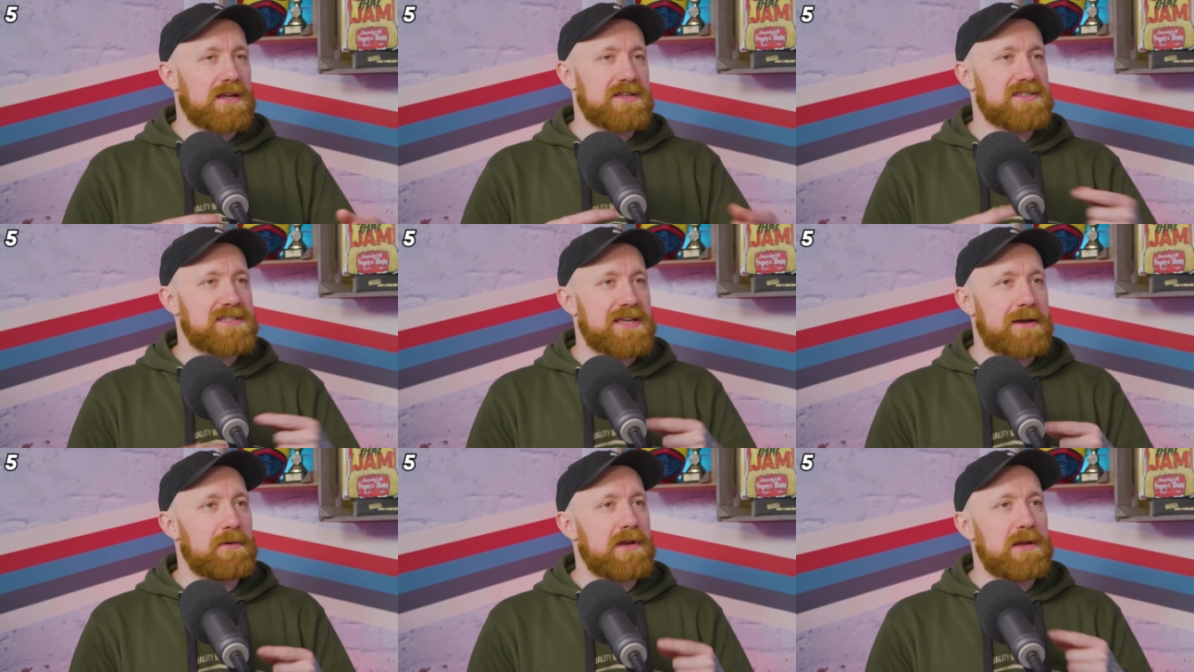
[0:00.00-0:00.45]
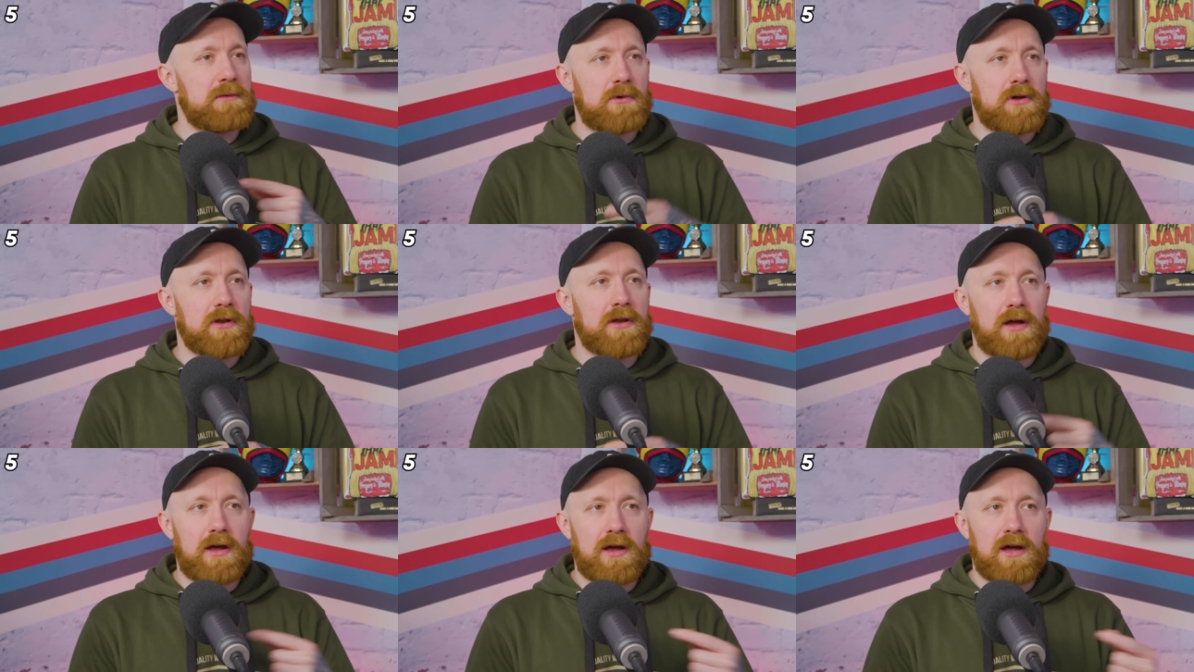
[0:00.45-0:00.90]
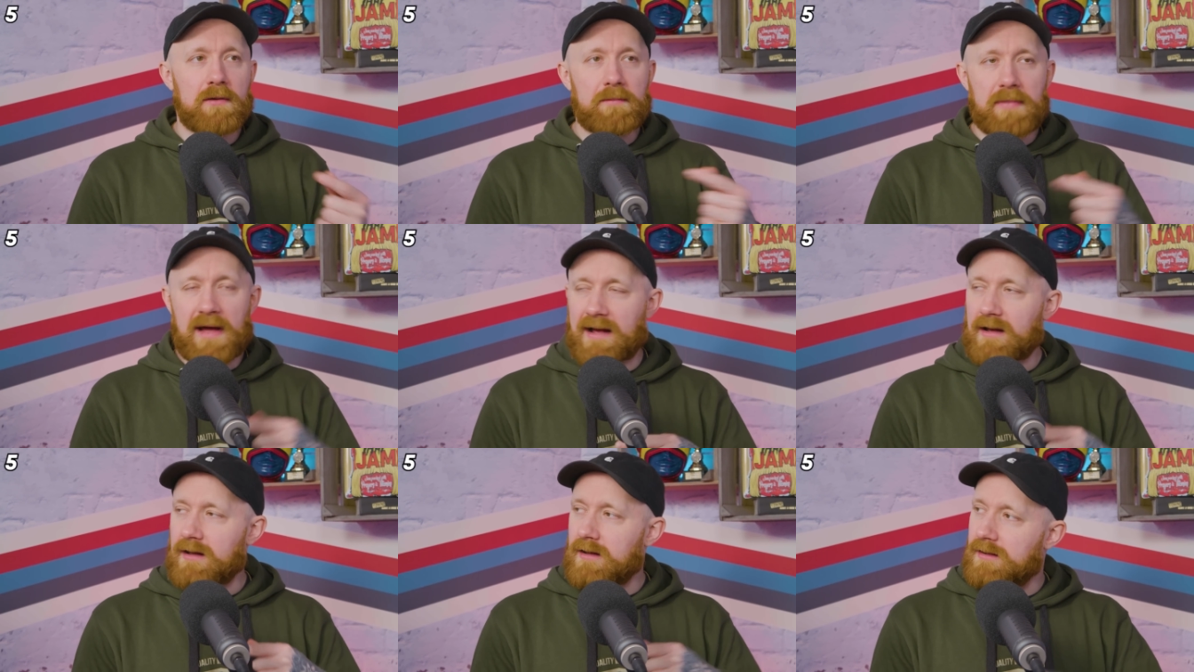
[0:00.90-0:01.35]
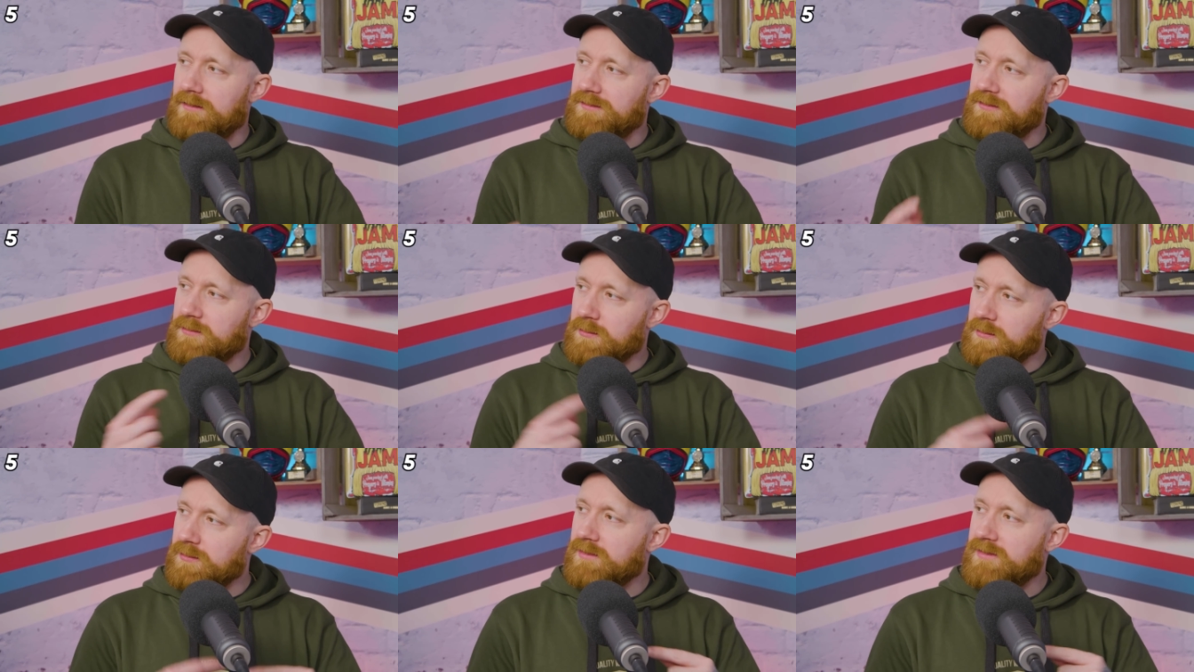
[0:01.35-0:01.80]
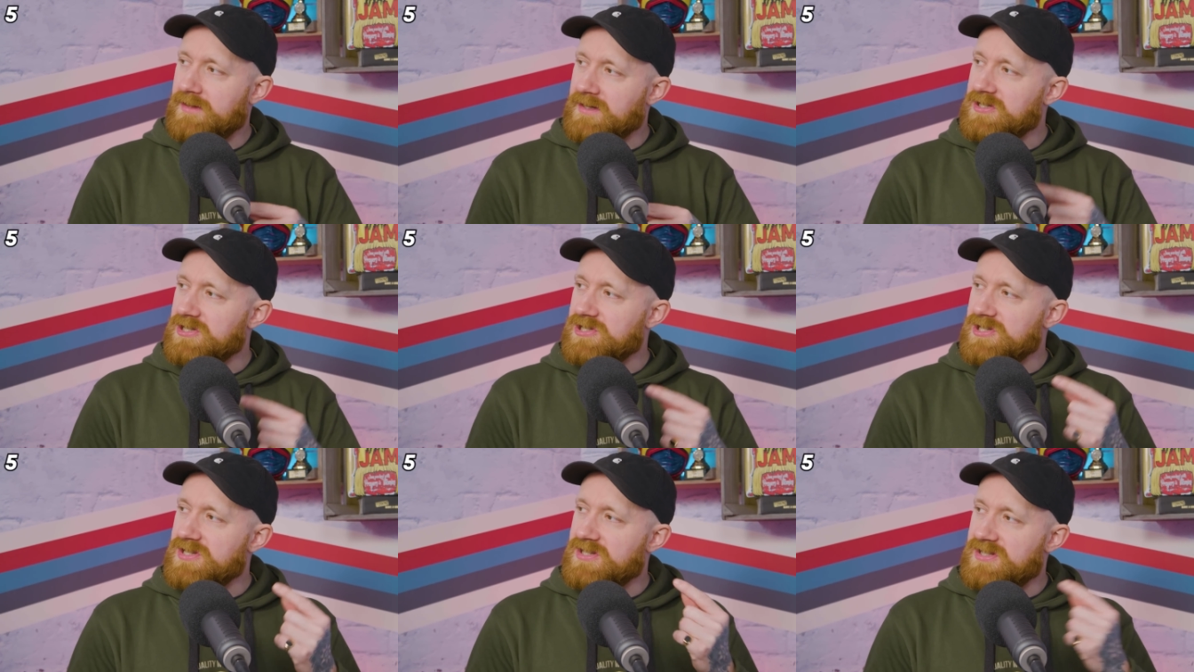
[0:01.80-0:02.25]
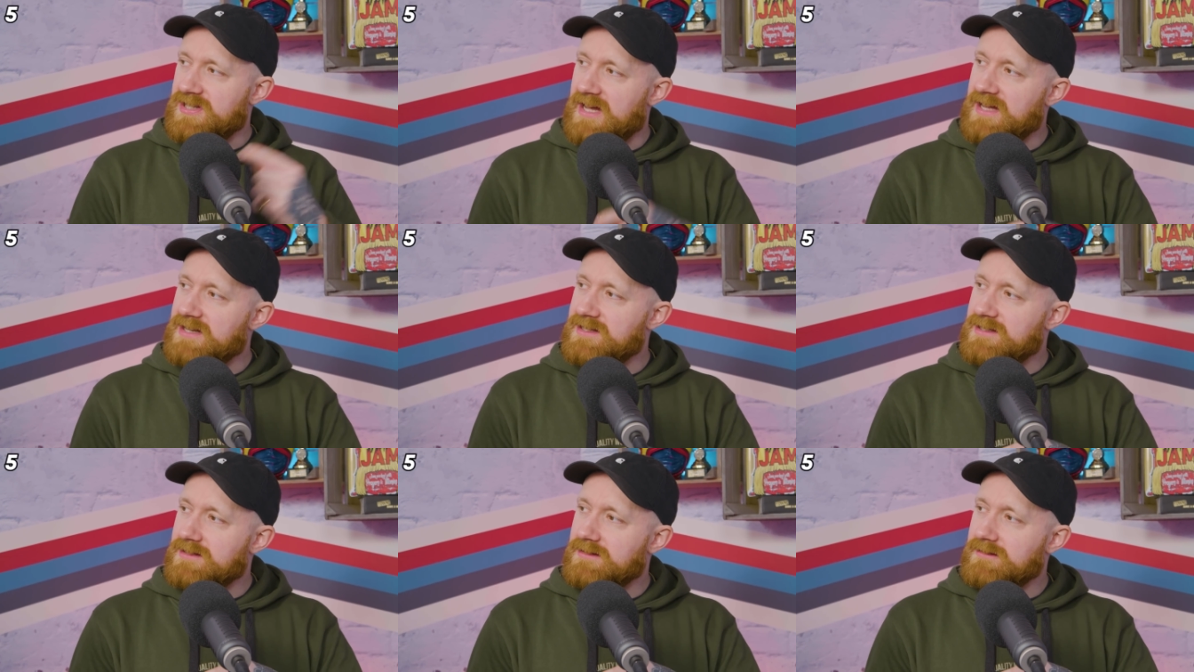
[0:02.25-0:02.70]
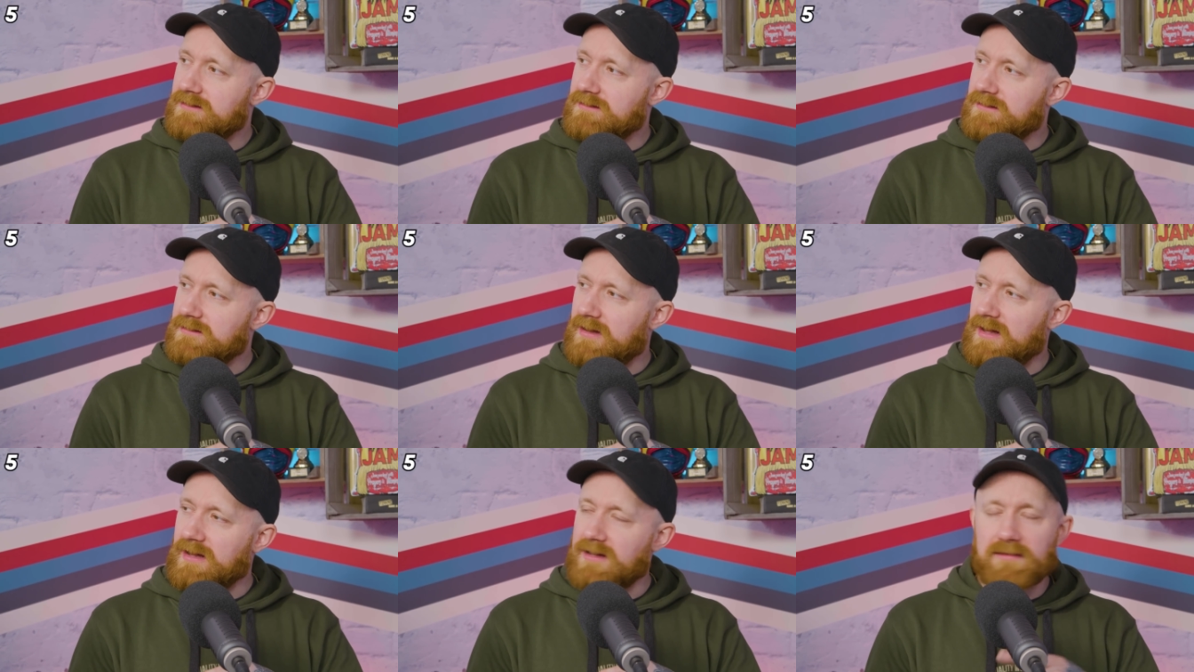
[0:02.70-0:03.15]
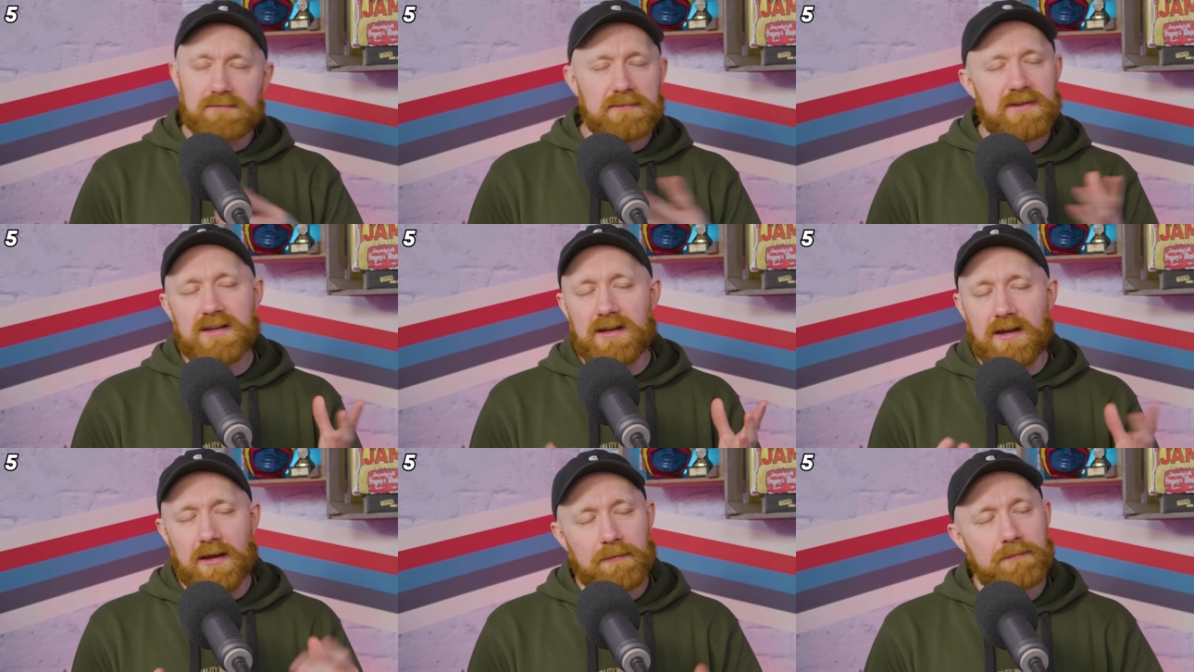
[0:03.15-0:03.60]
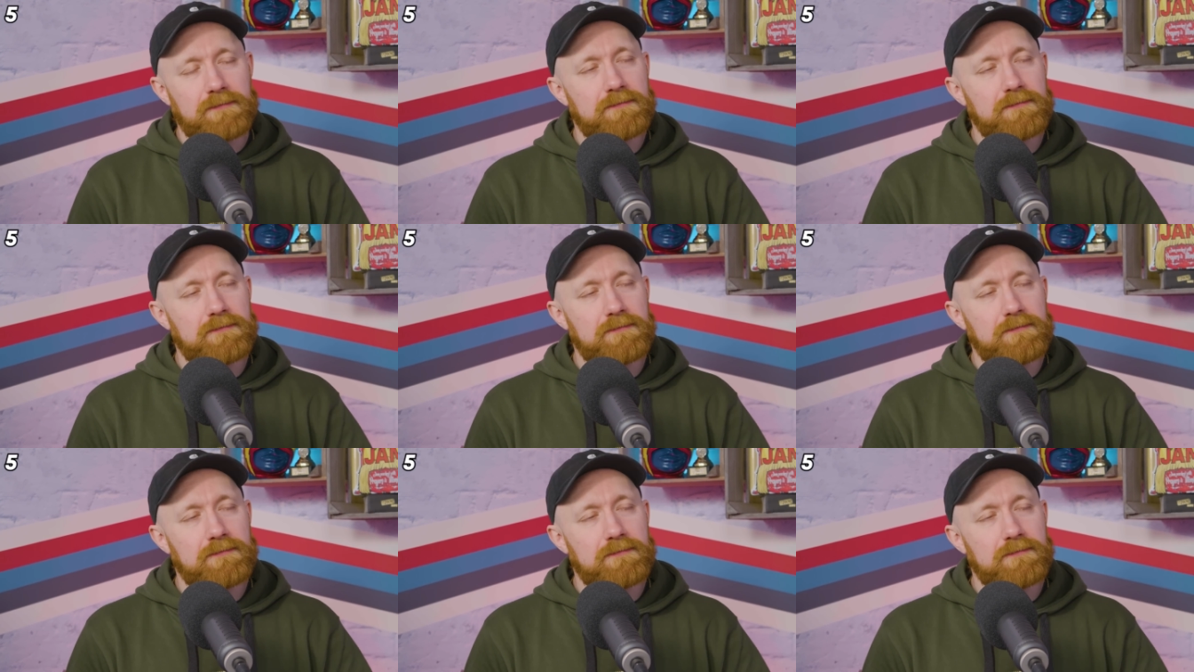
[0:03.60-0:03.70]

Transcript: necessarily want her back after all the things she said. Like, I don't know.